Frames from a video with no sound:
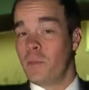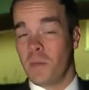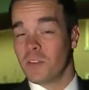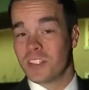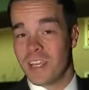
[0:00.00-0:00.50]
but
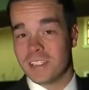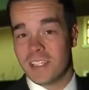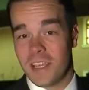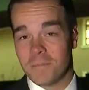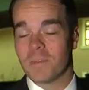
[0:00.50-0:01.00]
both sides
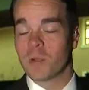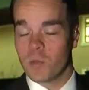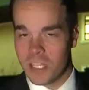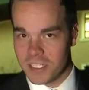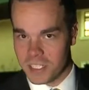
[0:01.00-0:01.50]
said they're
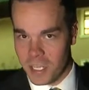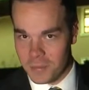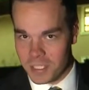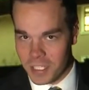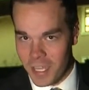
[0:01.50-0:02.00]
willing to
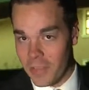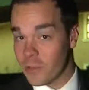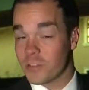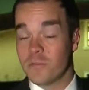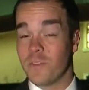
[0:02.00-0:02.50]
come
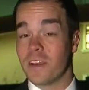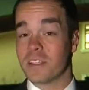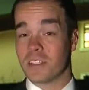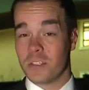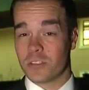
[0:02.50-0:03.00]
together to find
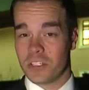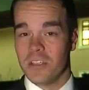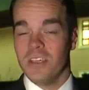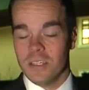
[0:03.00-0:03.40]
a solution.